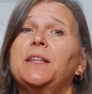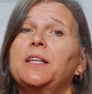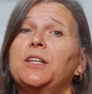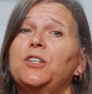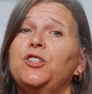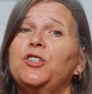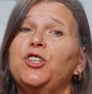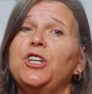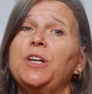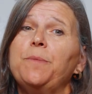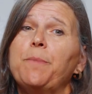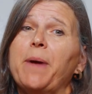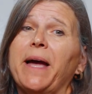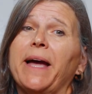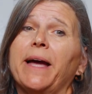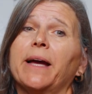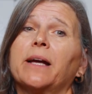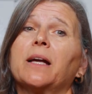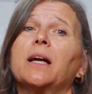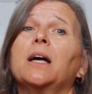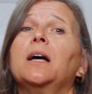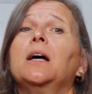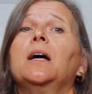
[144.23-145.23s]
in the
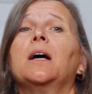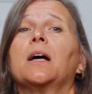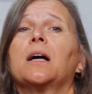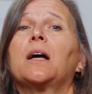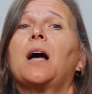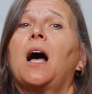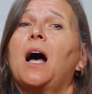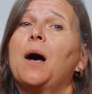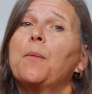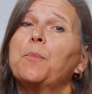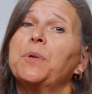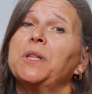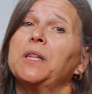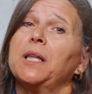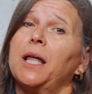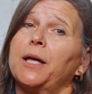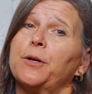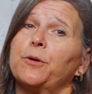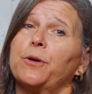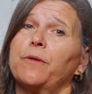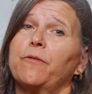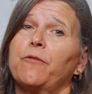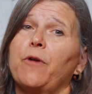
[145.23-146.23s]
GMAC
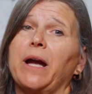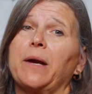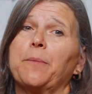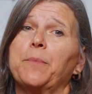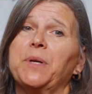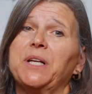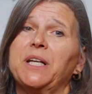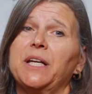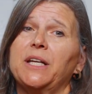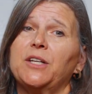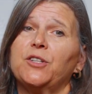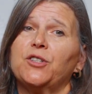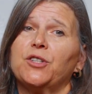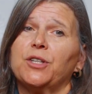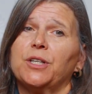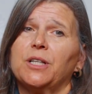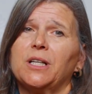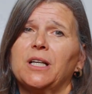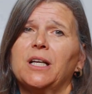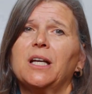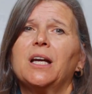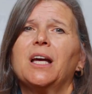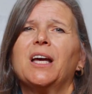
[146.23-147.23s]
Common Letter of
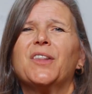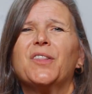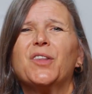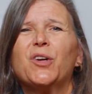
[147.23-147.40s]
Recommendation.